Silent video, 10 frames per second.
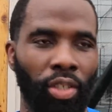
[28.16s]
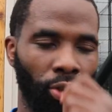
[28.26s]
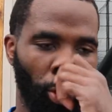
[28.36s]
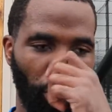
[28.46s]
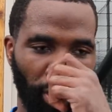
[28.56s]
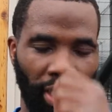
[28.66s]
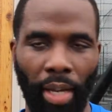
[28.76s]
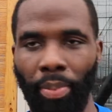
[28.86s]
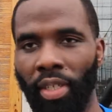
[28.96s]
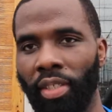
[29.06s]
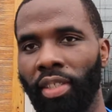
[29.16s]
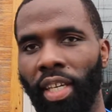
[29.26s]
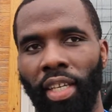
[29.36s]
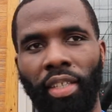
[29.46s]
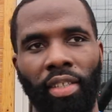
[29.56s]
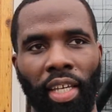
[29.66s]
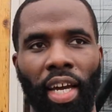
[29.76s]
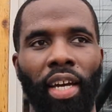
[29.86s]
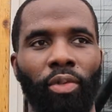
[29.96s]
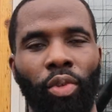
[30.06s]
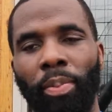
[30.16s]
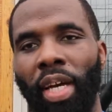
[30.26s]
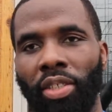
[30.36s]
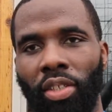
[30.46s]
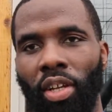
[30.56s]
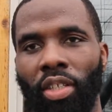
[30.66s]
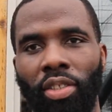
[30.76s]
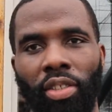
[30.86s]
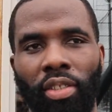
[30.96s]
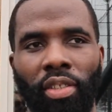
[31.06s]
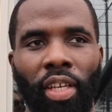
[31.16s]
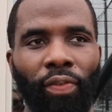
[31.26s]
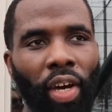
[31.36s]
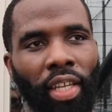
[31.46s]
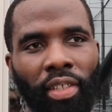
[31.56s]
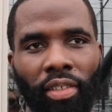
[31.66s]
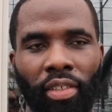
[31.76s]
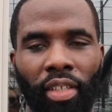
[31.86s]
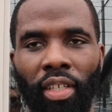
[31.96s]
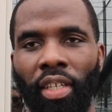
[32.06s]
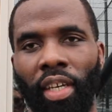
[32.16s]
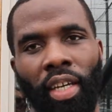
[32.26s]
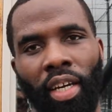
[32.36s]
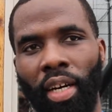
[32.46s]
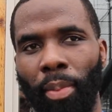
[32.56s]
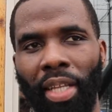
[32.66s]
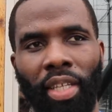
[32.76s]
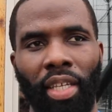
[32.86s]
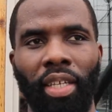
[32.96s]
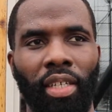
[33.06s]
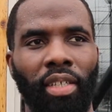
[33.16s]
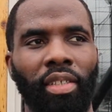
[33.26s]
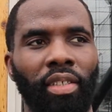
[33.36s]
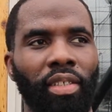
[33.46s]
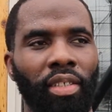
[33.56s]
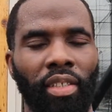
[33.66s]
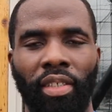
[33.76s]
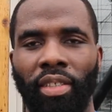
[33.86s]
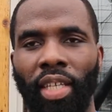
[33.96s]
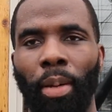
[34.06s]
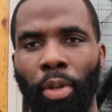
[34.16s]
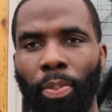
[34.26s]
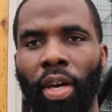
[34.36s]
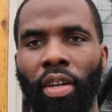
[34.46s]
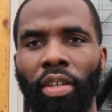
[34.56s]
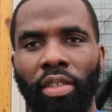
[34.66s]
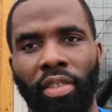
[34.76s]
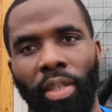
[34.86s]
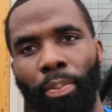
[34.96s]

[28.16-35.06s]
you know, the champions, they, they got rematch clauses, they fighting. And um, I think he a top competitor. Tony